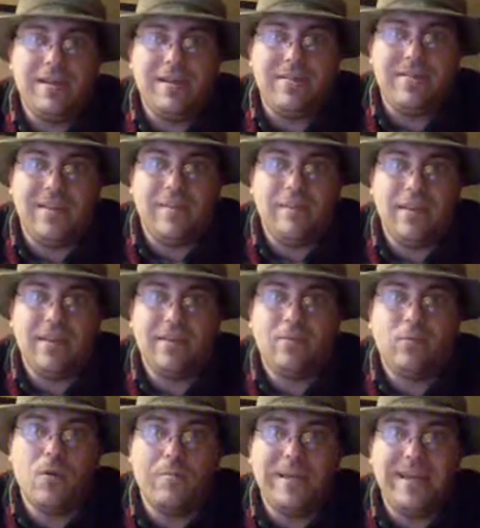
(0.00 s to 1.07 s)
And they say,
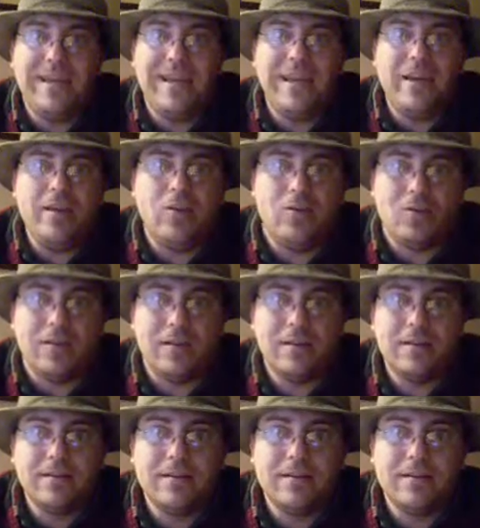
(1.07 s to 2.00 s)
because we'll be killed.